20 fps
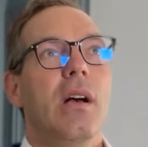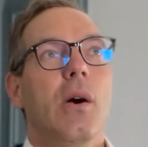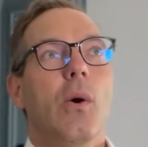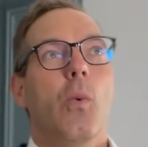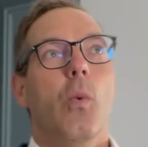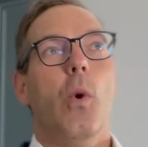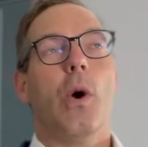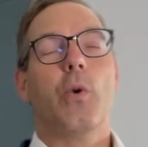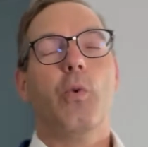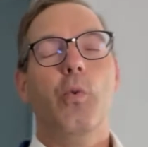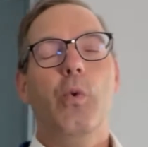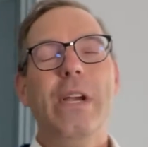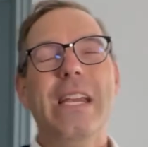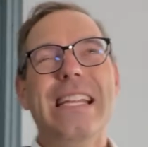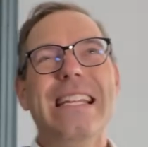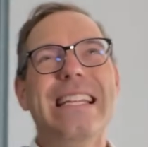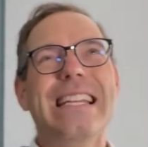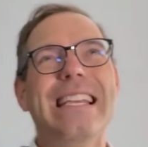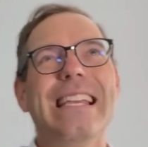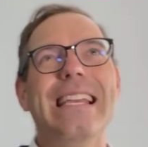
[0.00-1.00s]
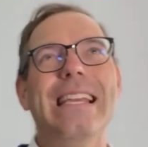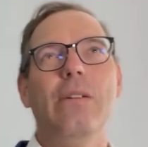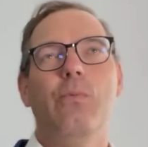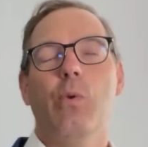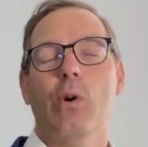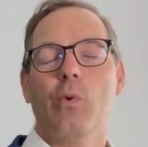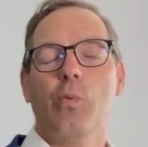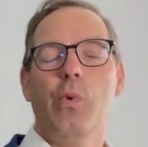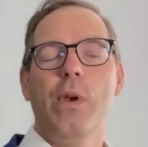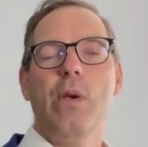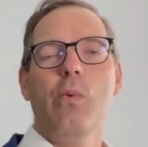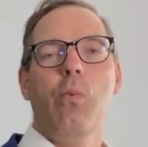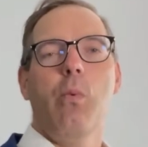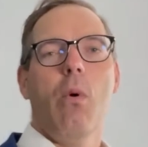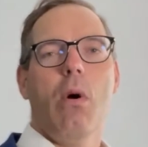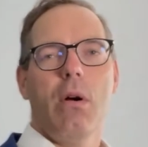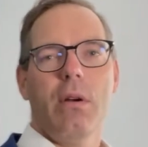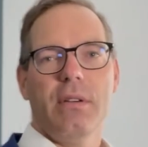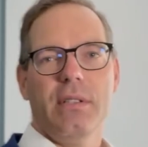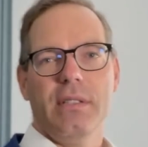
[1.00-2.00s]
what we need, what we
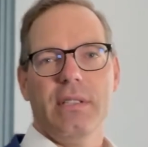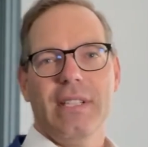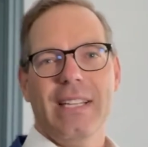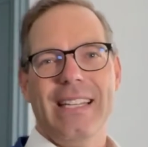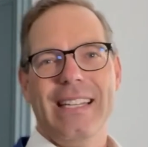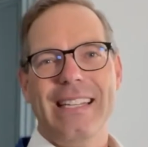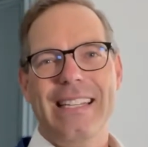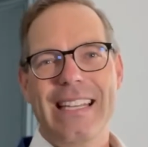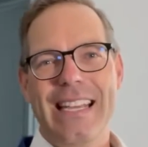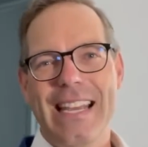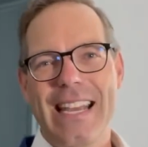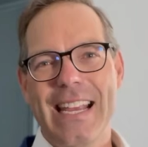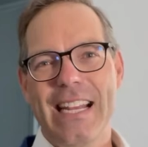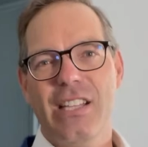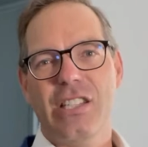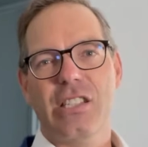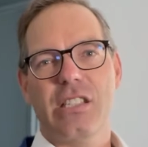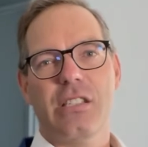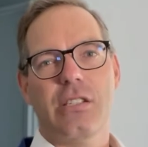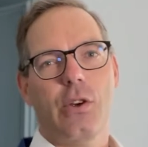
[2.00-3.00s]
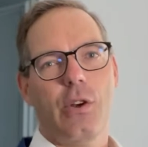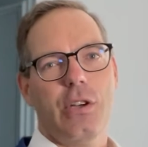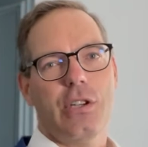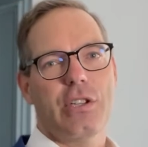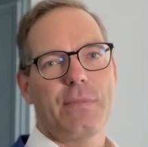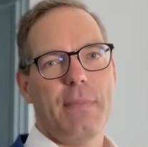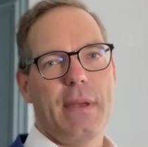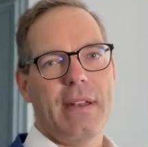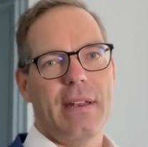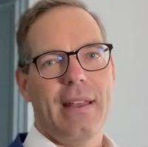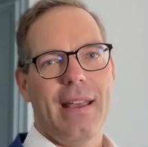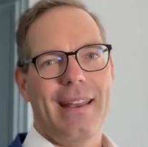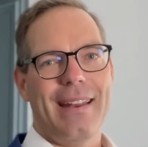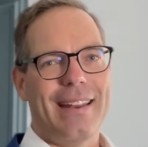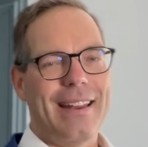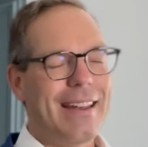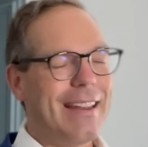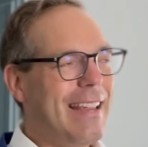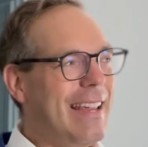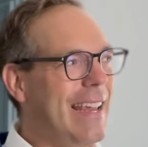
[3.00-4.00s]
want in each search mandate,
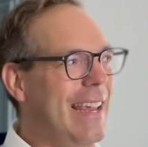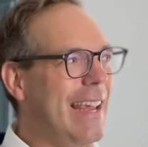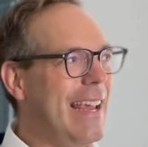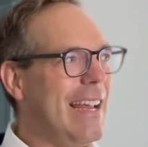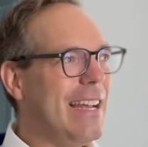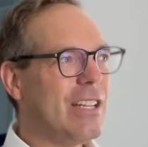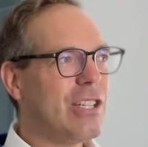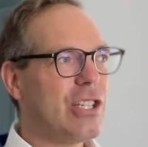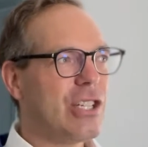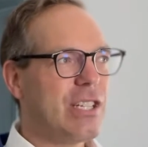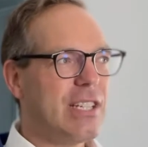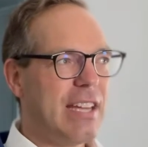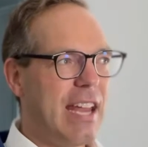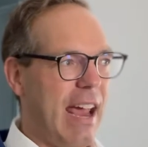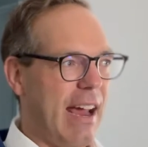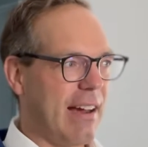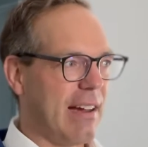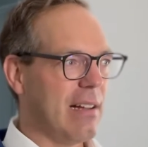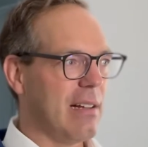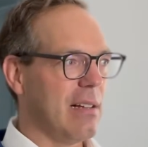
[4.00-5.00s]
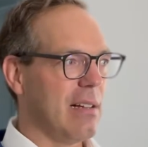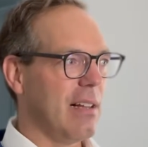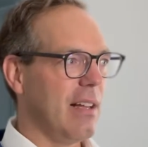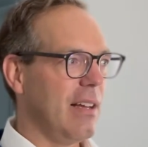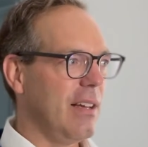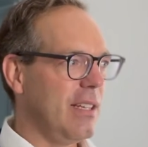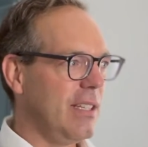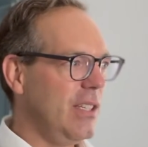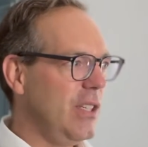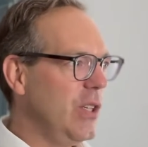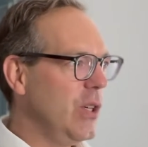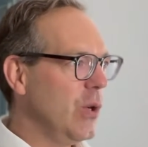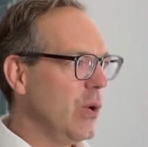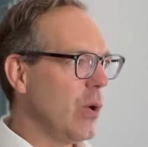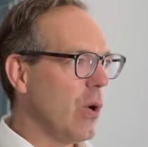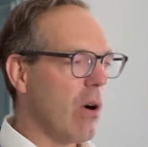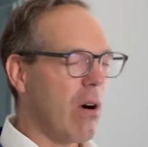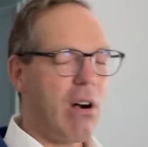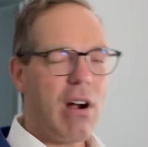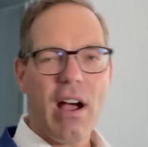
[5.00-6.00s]
in each tackle,
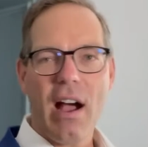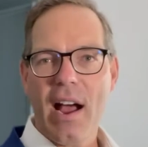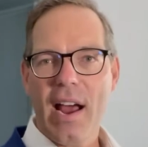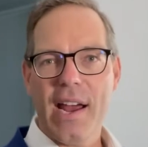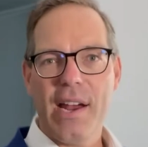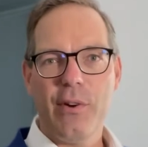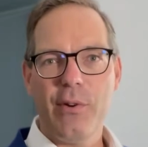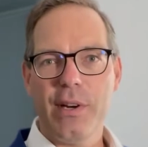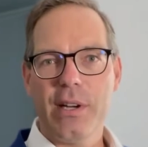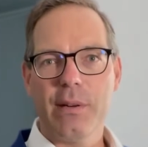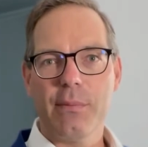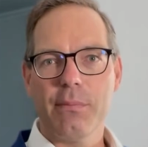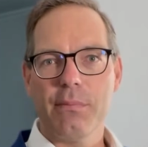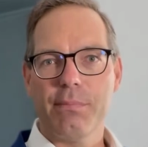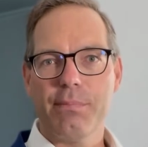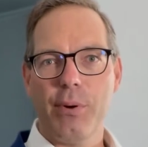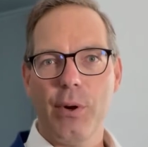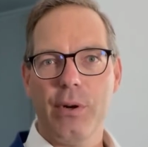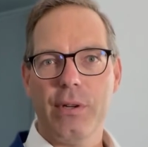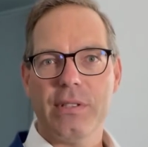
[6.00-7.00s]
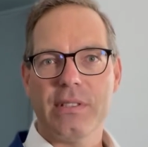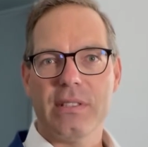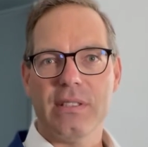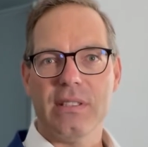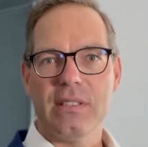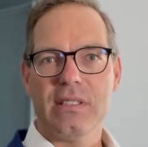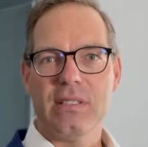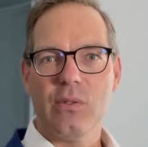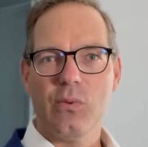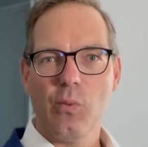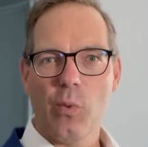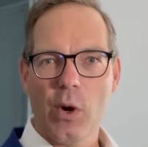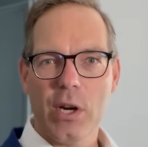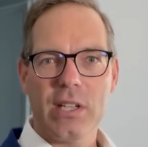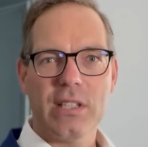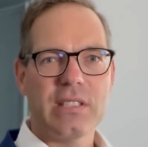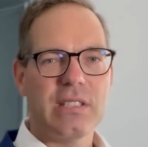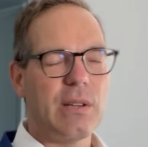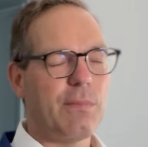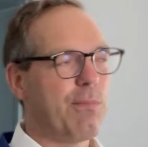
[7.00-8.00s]
you are hiring persons. What
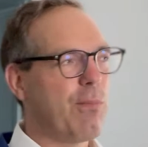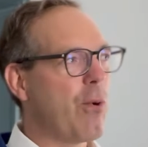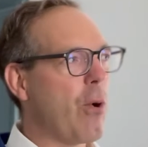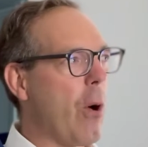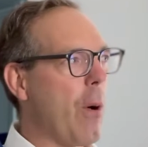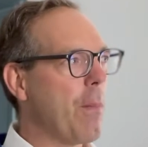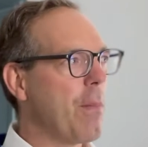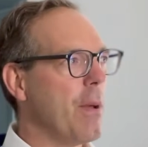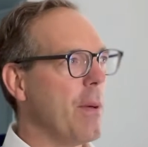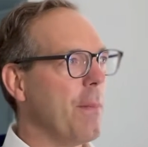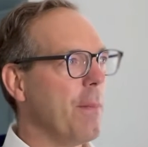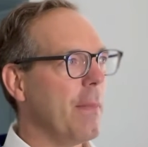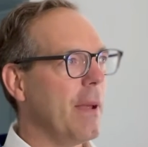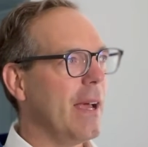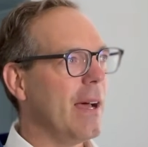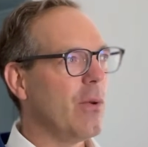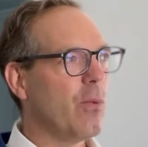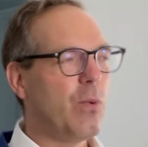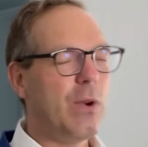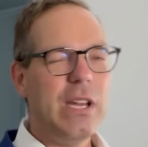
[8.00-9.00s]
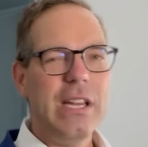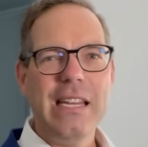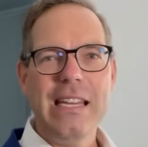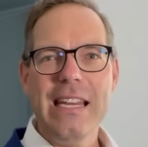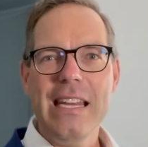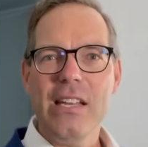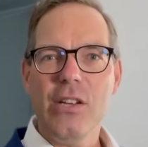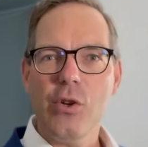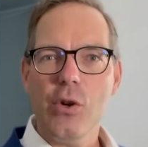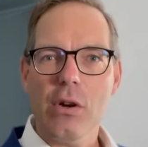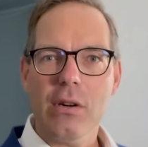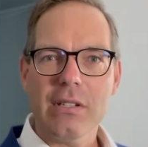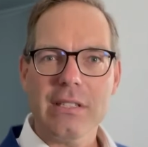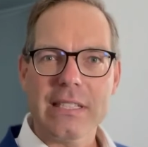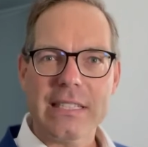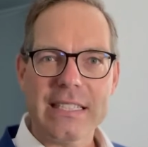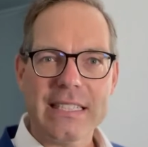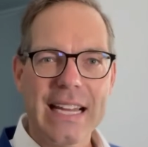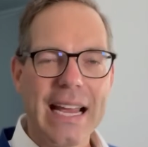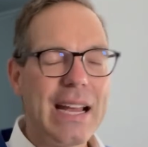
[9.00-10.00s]
is the problem? Yeah? We need to
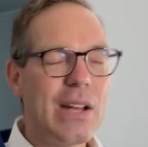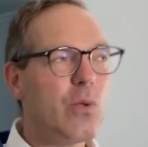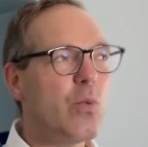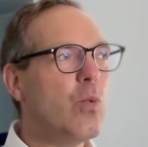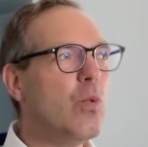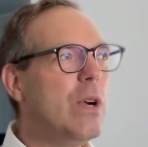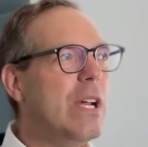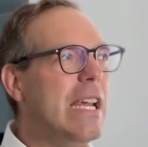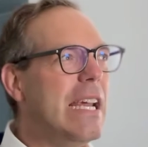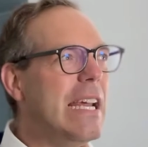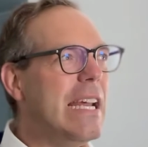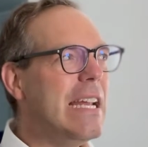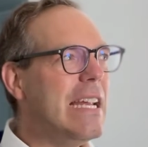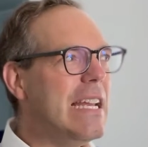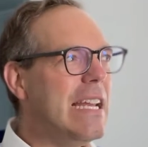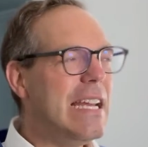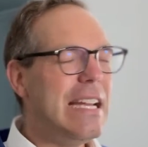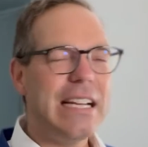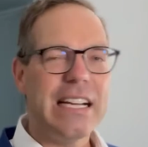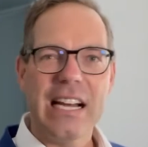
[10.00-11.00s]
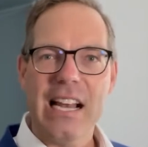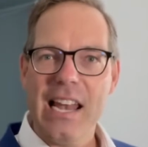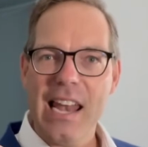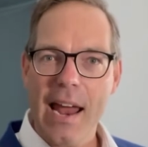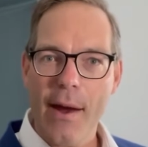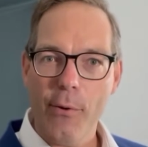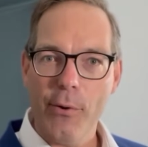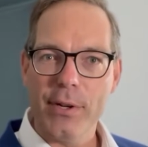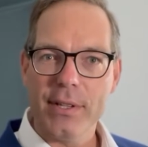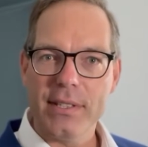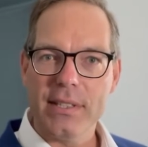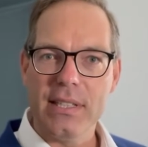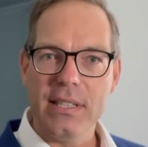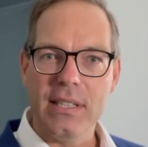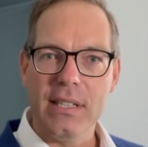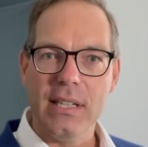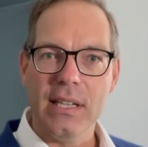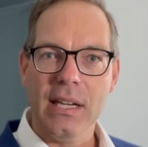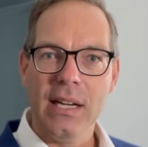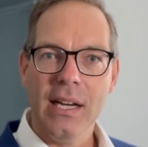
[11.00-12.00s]
understand, we need
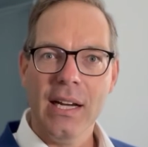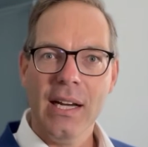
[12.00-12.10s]
clarity.